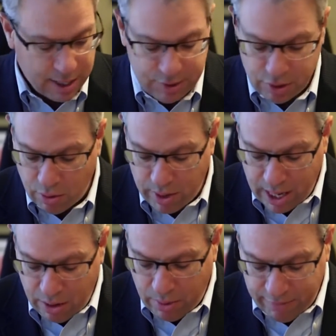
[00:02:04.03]
So
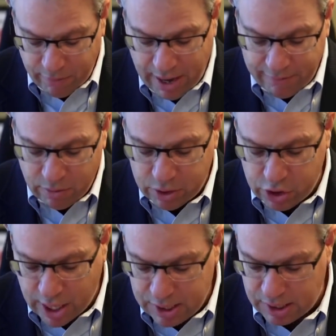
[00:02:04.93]
anyway, if we have to
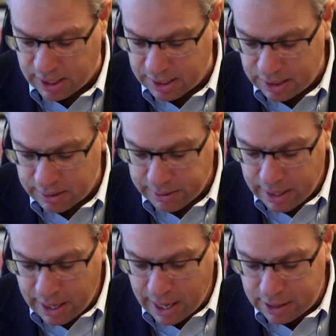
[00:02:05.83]
adjust this
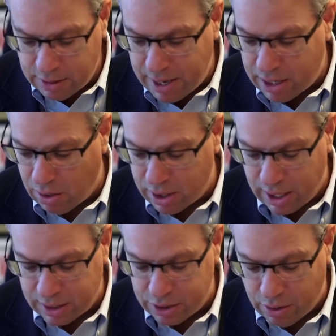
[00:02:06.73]
to make it look
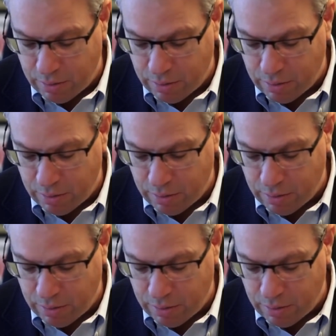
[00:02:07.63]
like the general